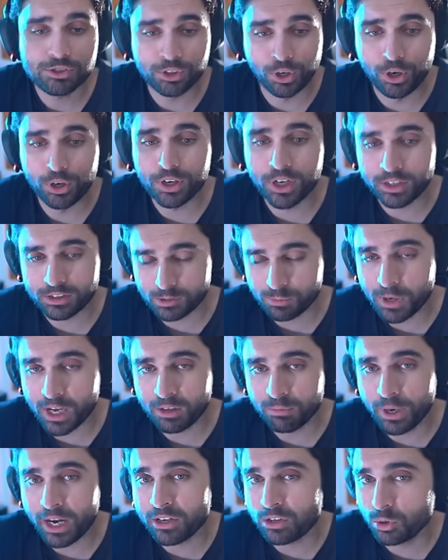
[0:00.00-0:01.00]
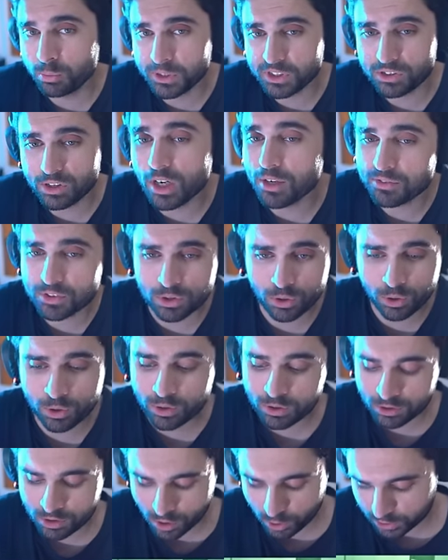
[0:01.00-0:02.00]
So it's made by Ubisoft,
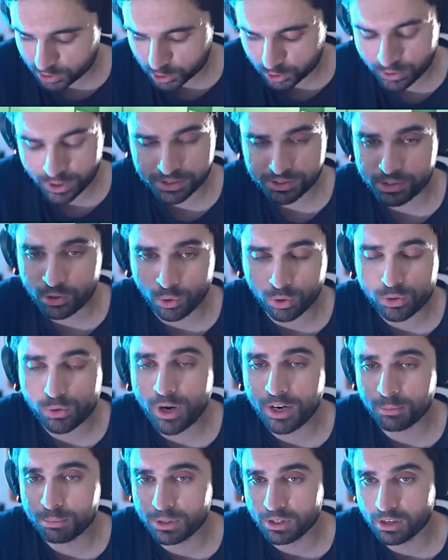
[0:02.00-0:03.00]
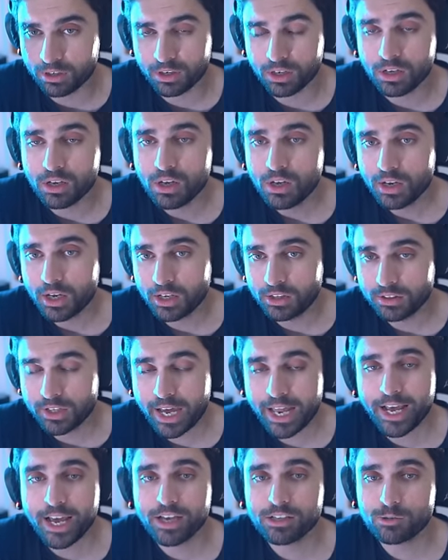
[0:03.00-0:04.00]
so no trust, no credibility in
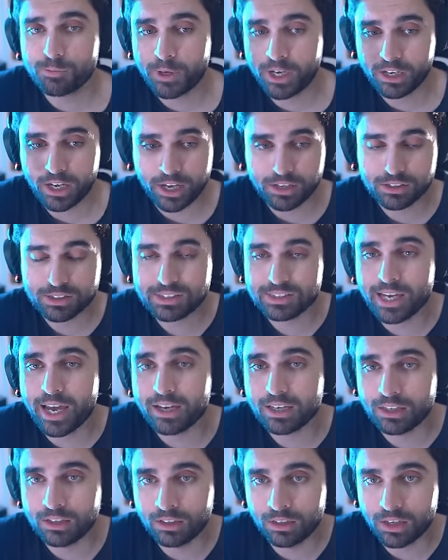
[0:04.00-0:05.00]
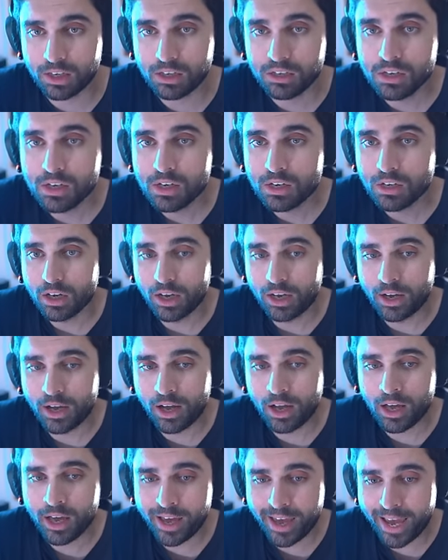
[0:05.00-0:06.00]
that aspect. And secondly,
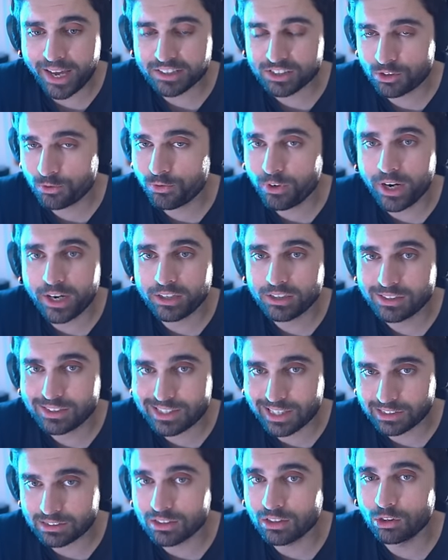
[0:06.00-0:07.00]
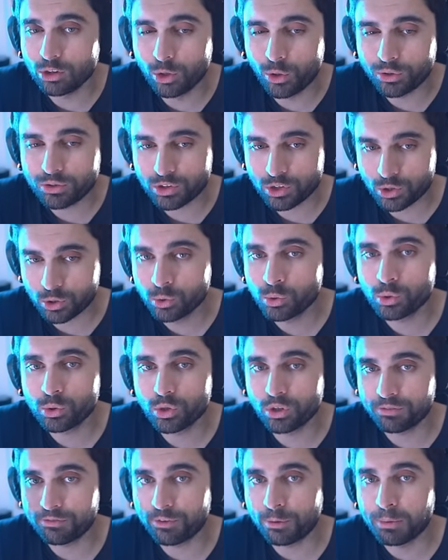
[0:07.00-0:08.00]
uh, XDefiant doesn't look too
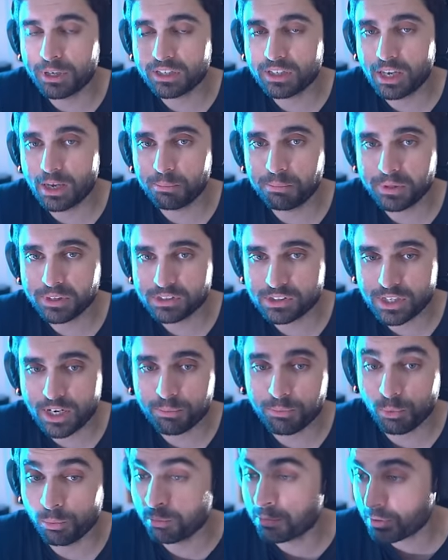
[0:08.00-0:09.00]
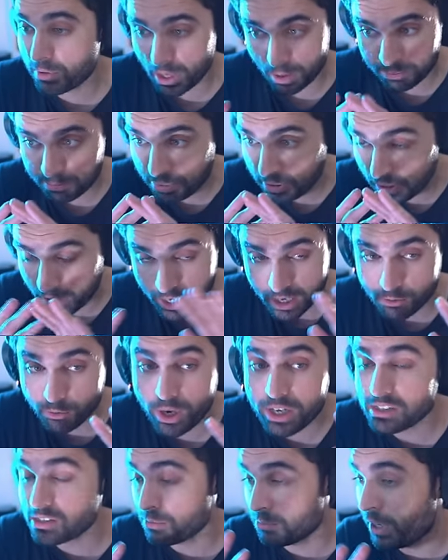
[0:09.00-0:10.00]
good from a gameplay standpoint. playing
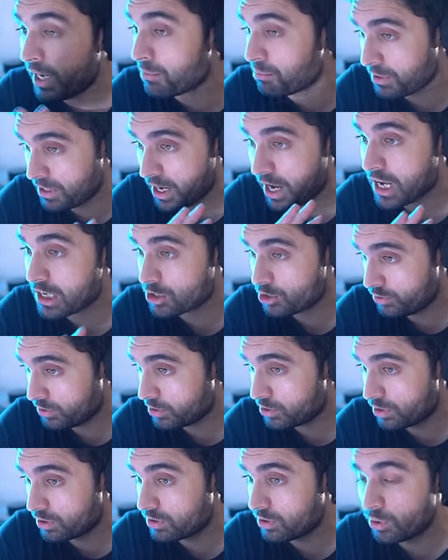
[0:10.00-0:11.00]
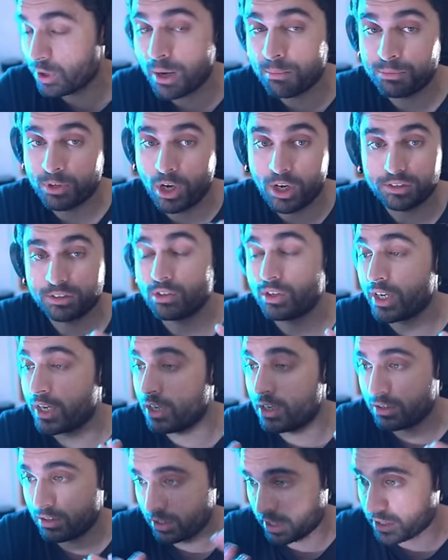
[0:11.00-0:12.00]
wise, it might be actually good though. I'm not
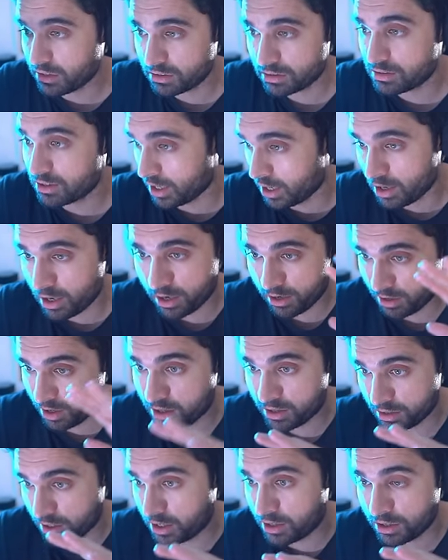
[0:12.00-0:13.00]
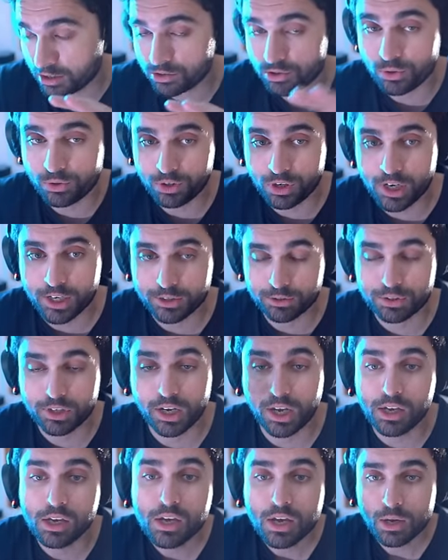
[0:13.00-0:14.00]
gonna like say it, it is or not,
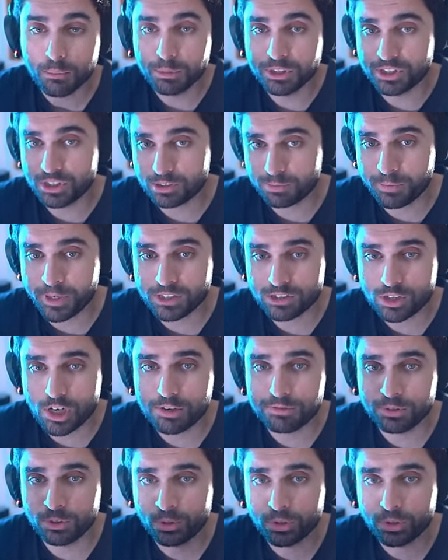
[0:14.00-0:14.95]
okay? But just based off